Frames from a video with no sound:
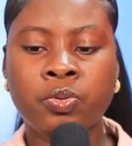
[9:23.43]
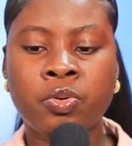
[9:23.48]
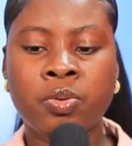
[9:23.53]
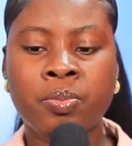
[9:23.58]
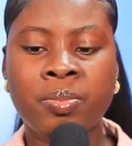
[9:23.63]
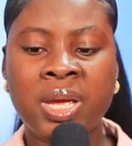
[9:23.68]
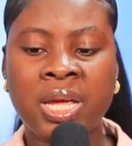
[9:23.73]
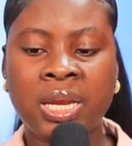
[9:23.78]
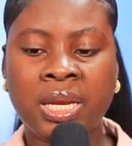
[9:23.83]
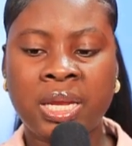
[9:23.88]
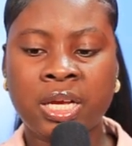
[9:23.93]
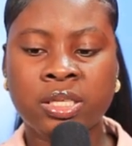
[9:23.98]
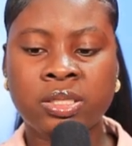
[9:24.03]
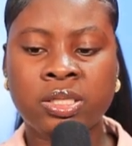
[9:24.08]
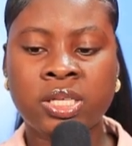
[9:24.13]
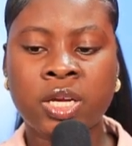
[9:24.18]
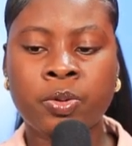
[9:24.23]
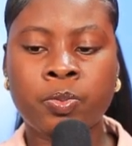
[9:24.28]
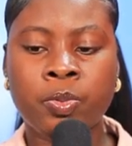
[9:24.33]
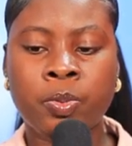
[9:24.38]
Romania,
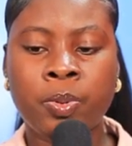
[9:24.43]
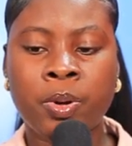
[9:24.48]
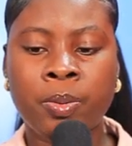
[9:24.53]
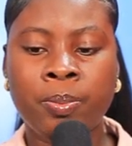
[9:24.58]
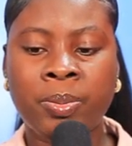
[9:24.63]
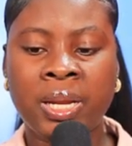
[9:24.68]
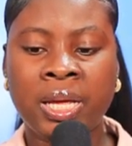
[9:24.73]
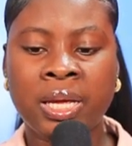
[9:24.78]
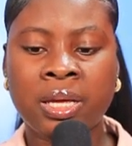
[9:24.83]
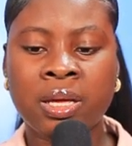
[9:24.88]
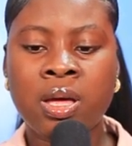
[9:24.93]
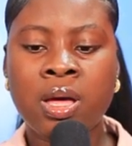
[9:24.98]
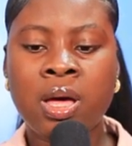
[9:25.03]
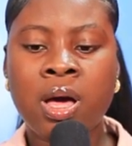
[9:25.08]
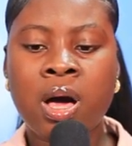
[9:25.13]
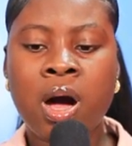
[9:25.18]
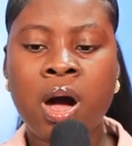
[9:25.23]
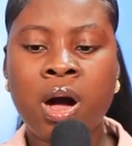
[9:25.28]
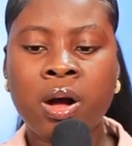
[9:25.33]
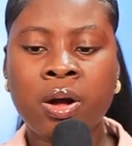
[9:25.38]
Czech Republic,
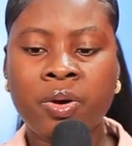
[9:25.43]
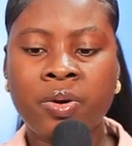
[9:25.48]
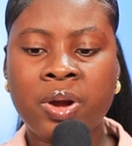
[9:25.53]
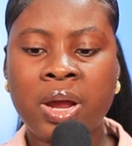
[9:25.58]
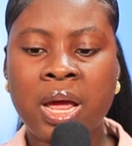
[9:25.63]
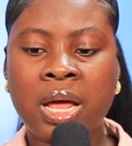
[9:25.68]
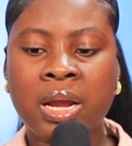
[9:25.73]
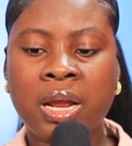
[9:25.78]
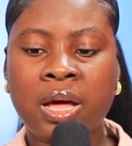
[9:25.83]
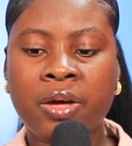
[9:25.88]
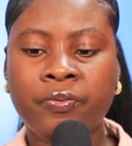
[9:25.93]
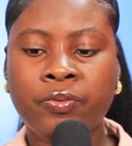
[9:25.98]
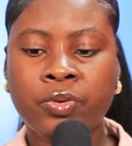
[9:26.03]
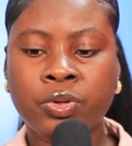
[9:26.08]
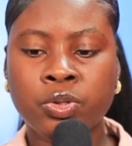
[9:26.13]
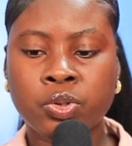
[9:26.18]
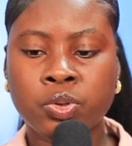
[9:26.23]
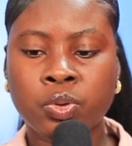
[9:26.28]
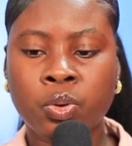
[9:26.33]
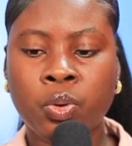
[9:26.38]
Hungary, and I
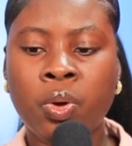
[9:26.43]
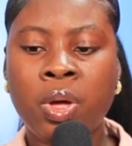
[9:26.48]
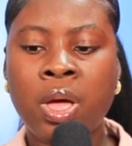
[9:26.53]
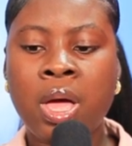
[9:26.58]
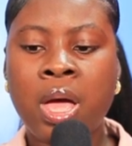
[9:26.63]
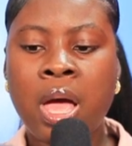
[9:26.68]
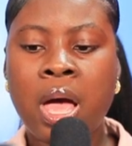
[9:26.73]
think so.